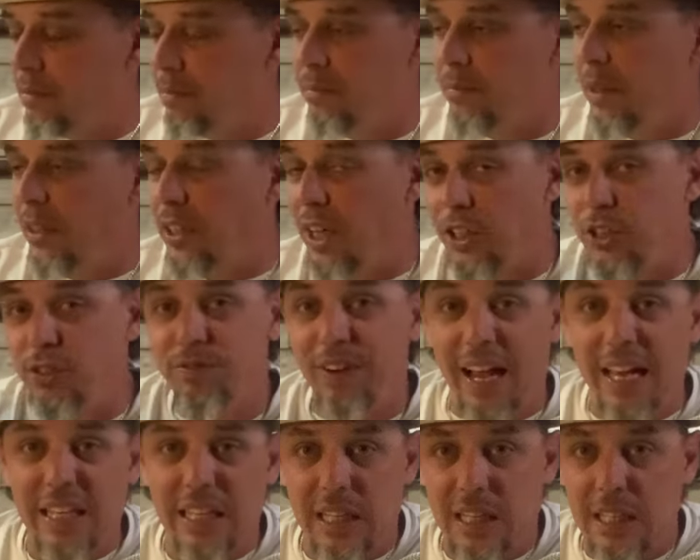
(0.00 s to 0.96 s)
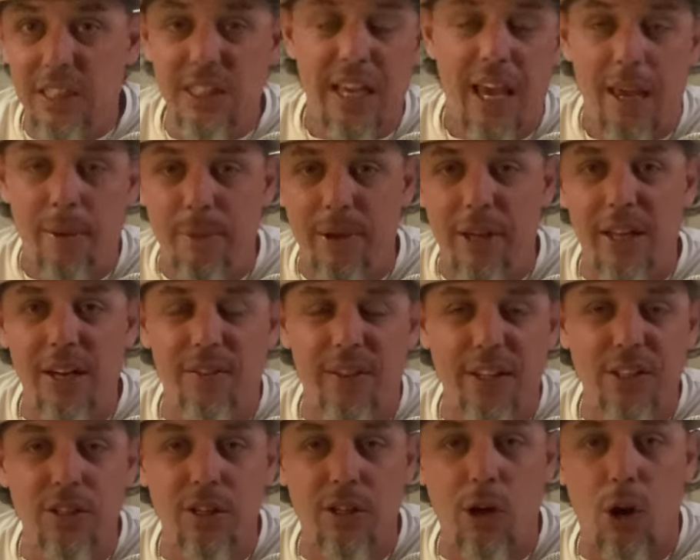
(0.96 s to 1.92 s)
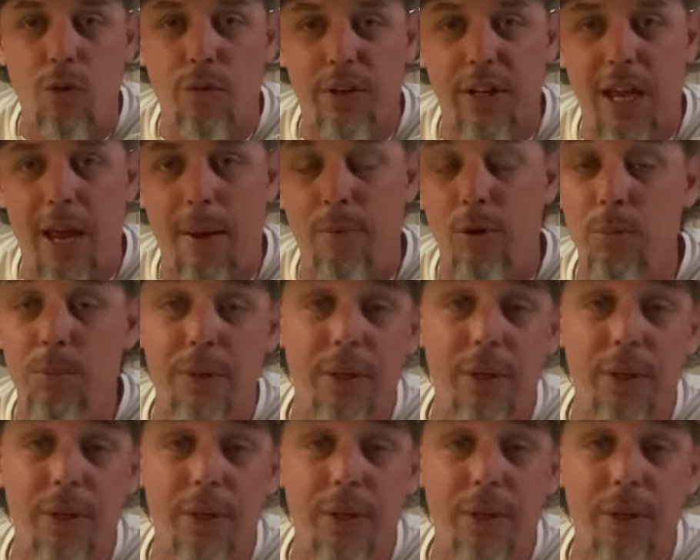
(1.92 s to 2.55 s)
the Dutch Vikings came in and they took over Cameroon.